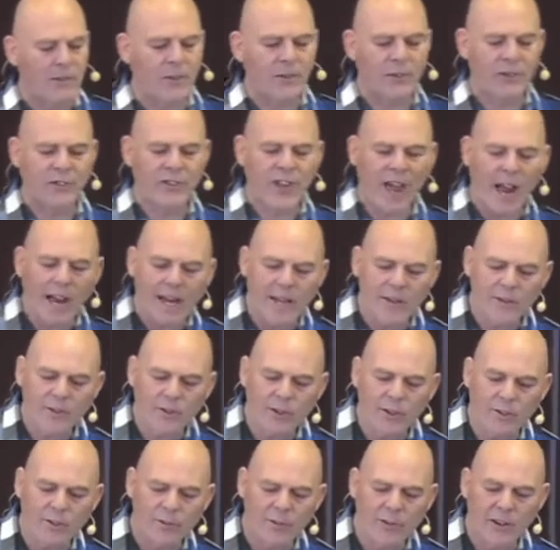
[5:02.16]
the
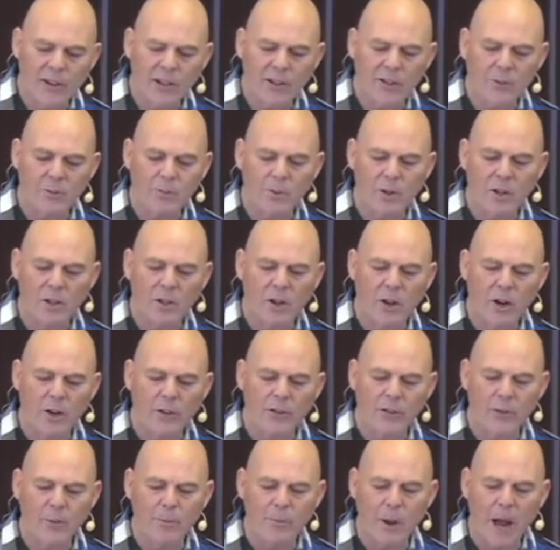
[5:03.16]
science of things, but
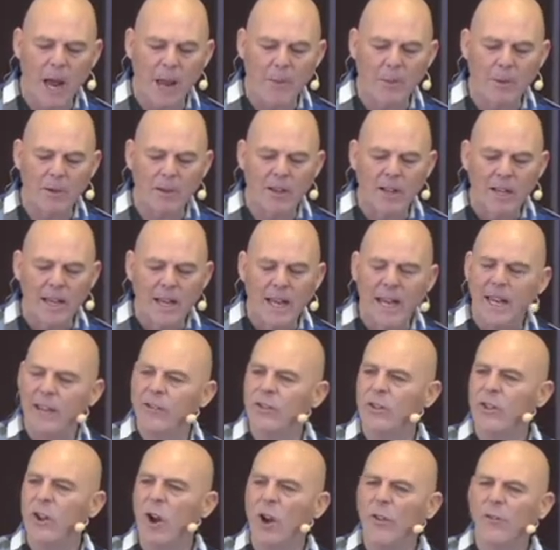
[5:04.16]
according to the Bible,
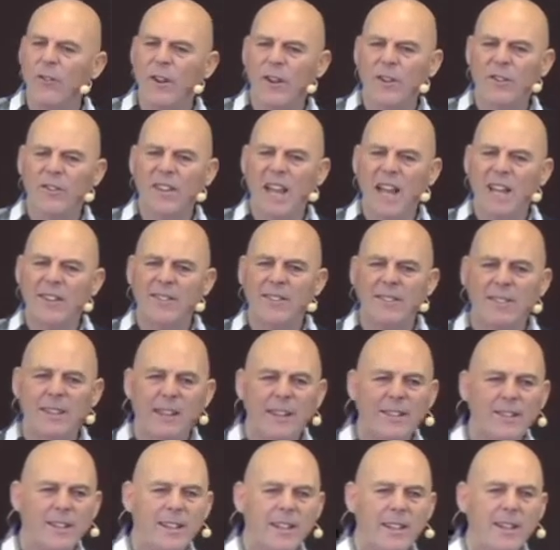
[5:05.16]
it's God that starts
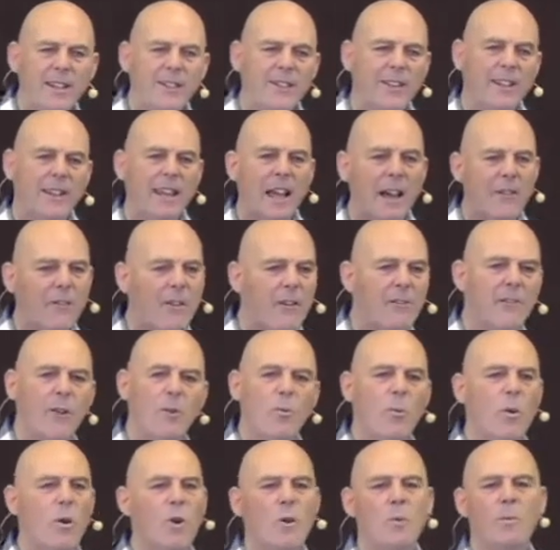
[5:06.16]
knitting you together in the
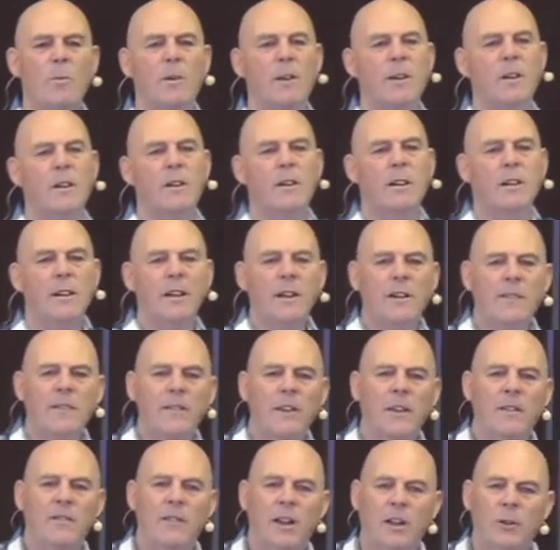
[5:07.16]
womb.
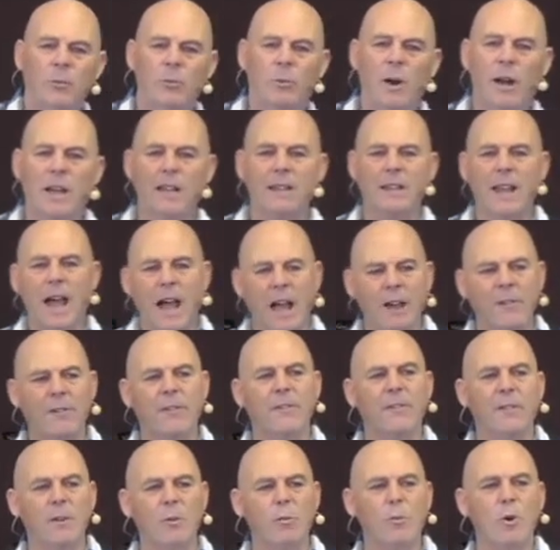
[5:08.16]
That's why life
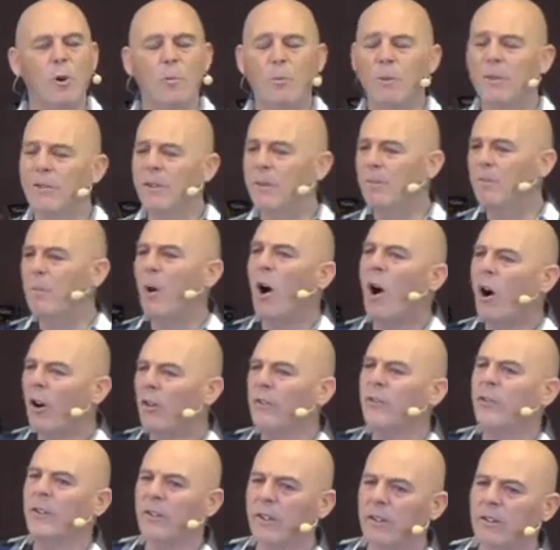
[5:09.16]
in the womb is
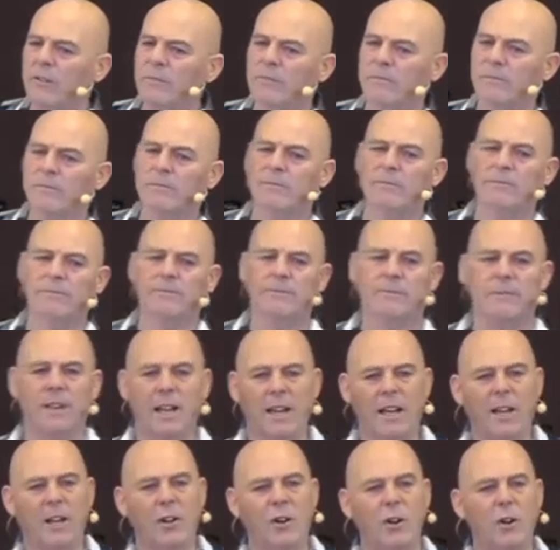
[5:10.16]
important.
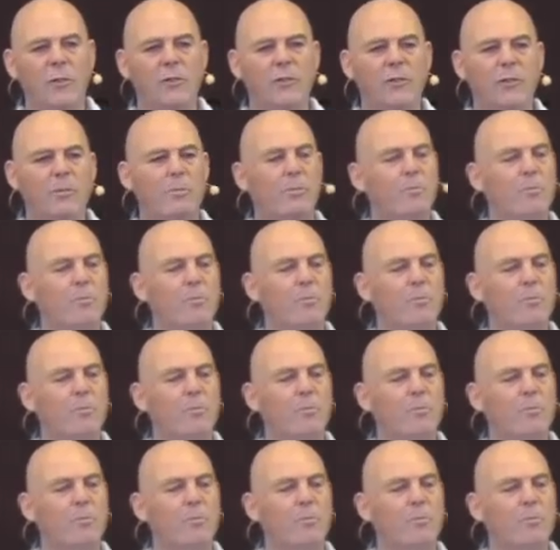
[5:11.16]
And I know